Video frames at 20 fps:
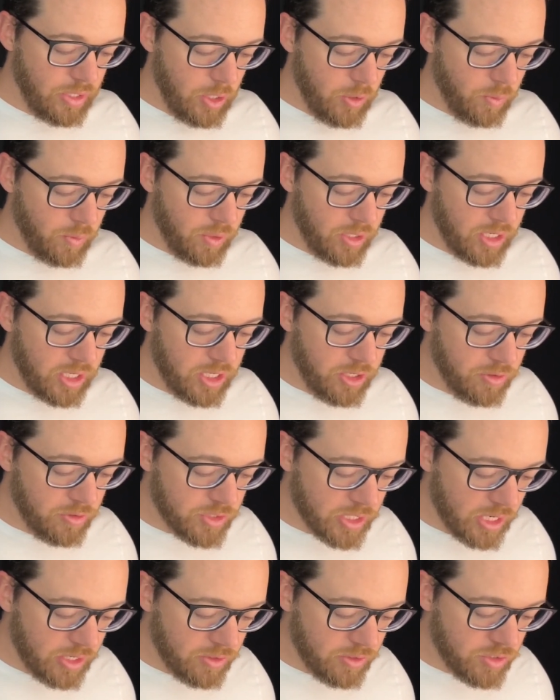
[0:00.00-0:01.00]
When a hero
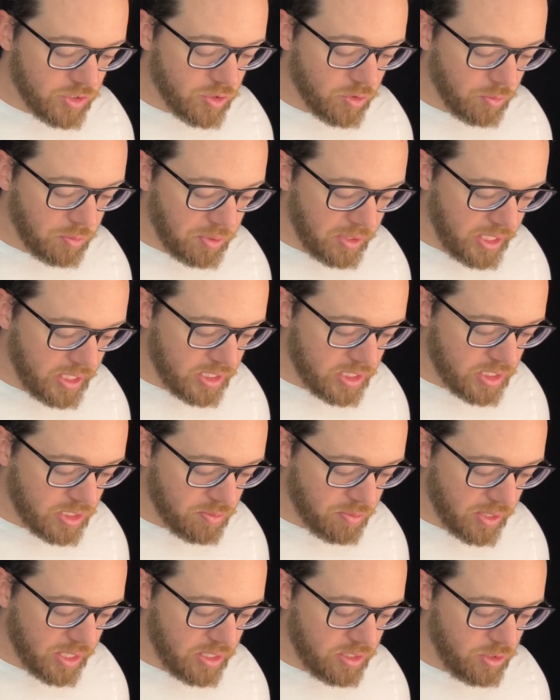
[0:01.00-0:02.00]
child is
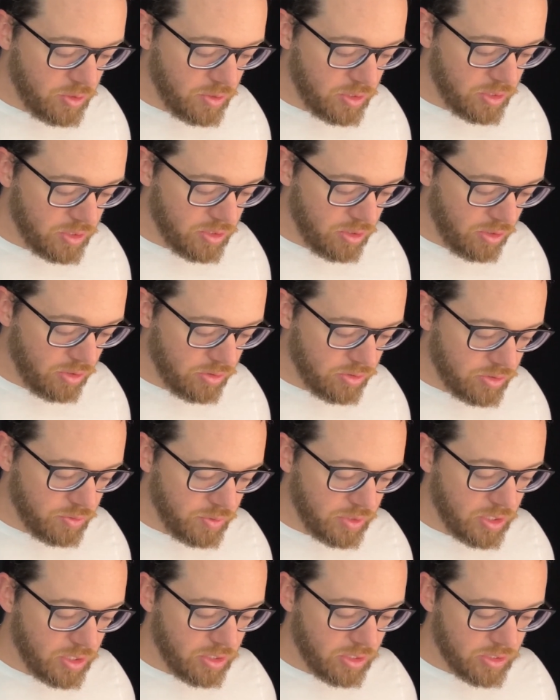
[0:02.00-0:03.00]
replaced by a new adult
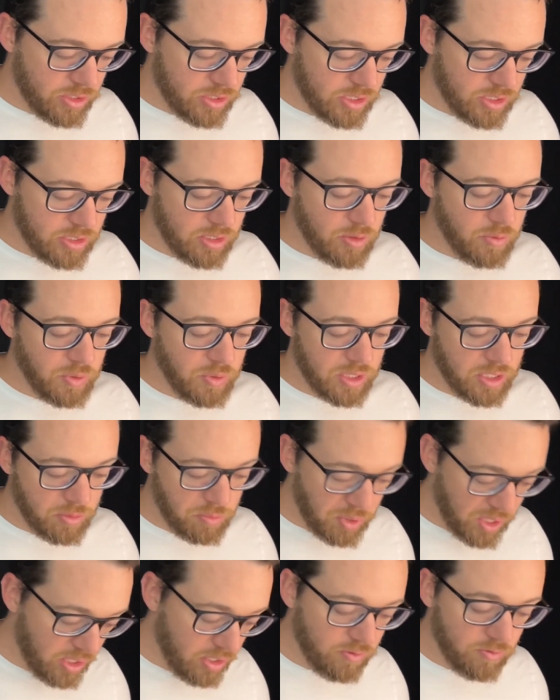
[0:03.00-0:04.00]
when the, narciss- when the
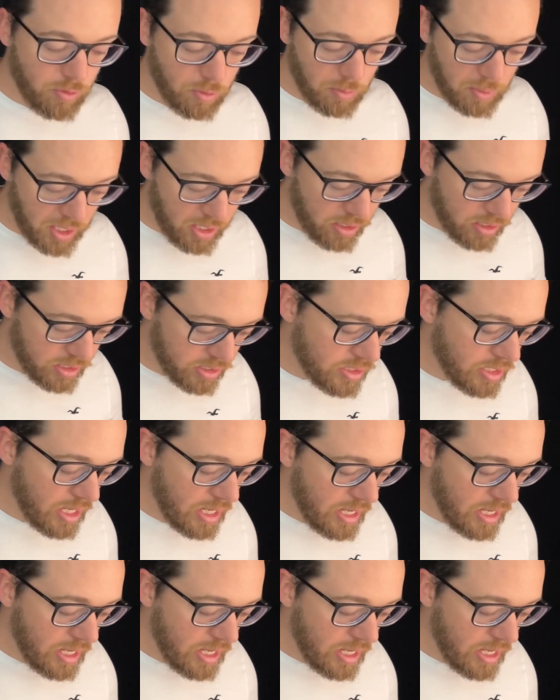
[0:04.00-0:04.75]
parent remarries,